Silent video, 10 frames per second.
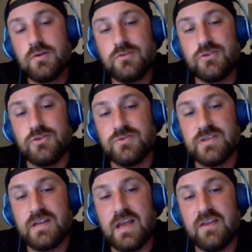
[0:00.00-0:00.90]
use
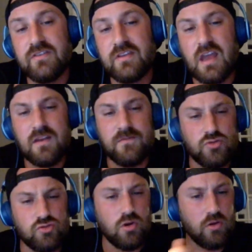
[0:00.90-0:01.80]
it as a kind of a
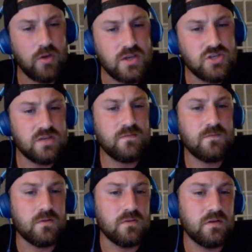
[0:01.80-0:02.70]
draw engine
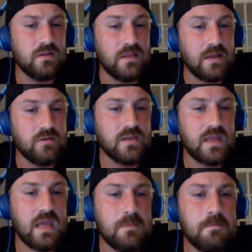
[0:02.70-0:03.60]
for later in the
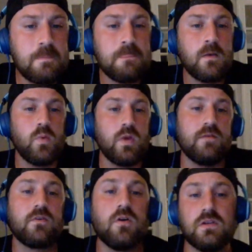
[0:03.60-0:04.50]
game. We
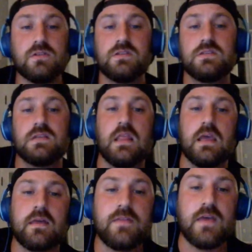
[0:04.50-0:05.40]
have cards
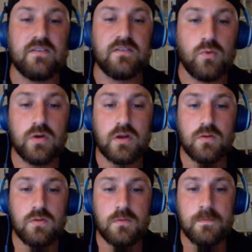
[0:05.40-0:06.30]
like Thassa's
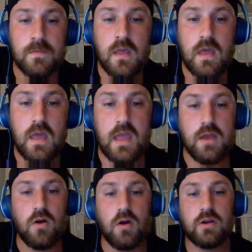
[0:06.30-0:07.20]
Oracle
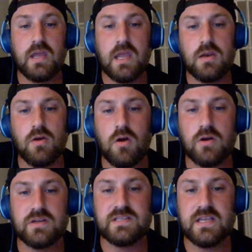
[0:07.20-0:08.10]
and Arcane
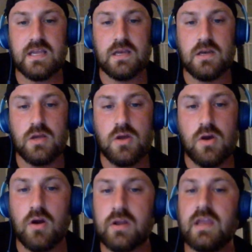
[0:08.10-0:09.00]

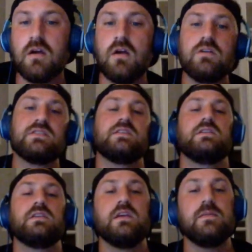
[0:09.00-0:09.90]
Artisan. Arcane
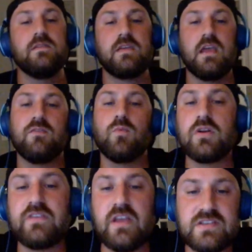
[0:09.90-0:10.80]
Artisan in this case
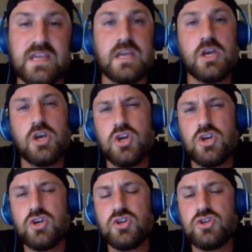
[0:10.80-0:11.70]
works as a
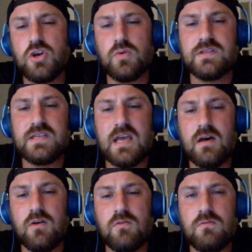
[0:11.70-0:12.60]
show and
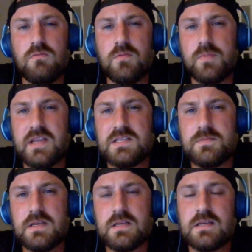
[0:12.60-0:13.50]
tell
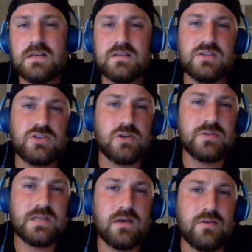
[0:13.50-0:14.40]
replacement. Since show
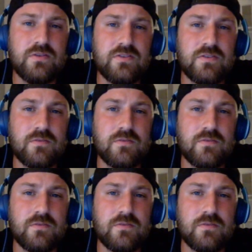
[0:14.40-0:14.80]
and tell is